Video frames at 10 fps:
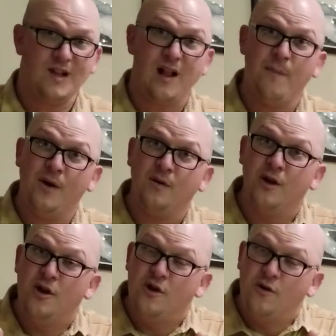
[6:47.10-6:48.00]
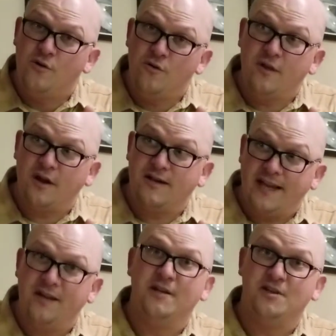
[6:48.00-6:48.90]
about who they're
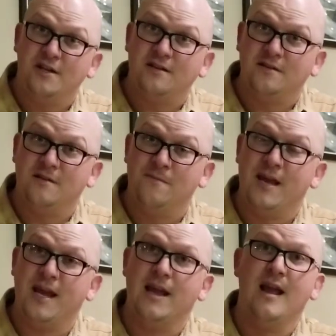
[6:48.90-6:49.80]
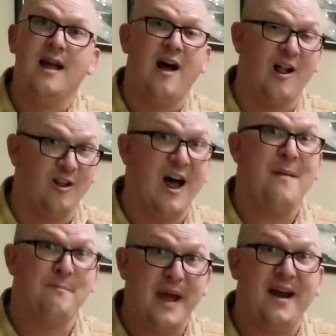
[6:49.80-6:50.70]
telling Jesus to be a
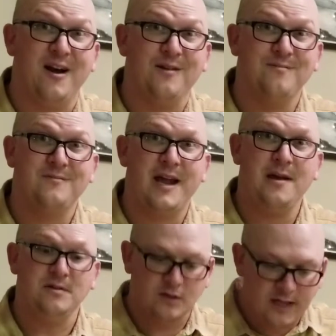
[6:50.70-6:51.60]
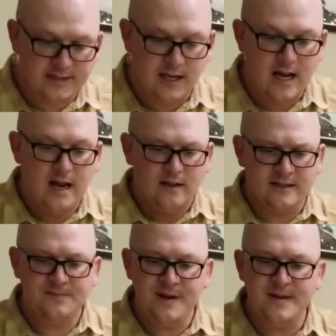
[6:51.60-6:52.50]
lot better. Okay, so
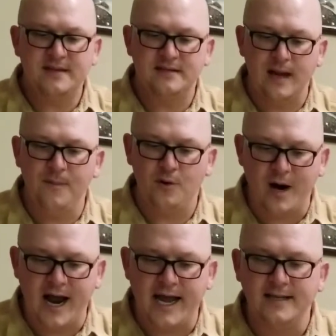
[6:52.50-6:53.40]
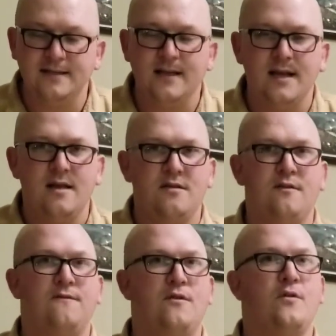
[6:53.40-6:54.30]
let's maybe summarize the
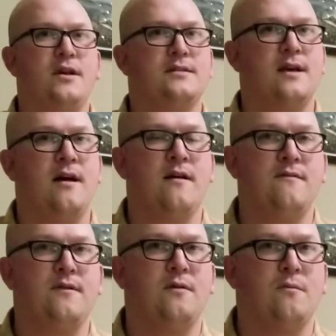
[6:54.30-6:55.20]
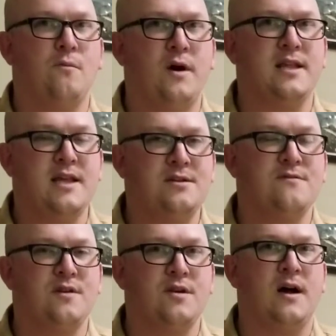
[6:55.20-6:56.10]
focus of what each of
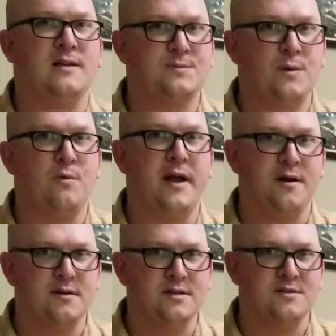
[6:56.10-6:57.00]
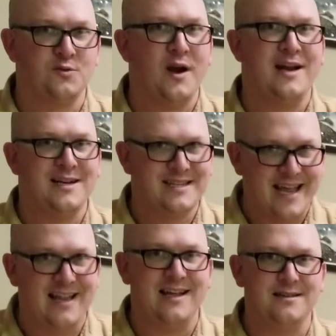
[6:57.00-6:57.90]
the gospel writers is trying to
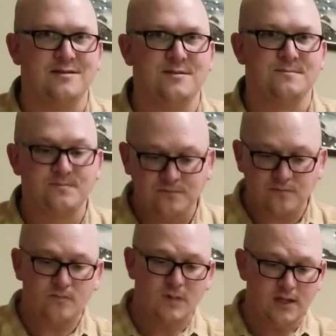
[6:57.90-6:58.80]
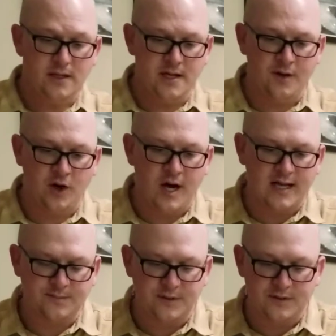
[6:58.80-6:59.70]
tell us in their
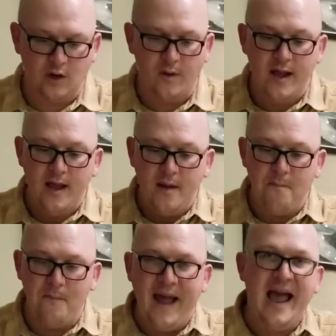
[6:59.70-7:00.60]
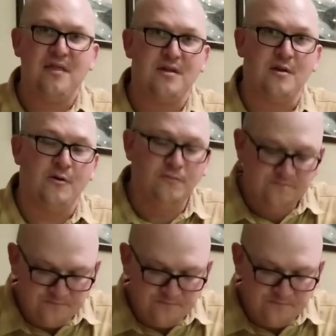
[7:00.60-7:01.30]
gospel. So Matthew,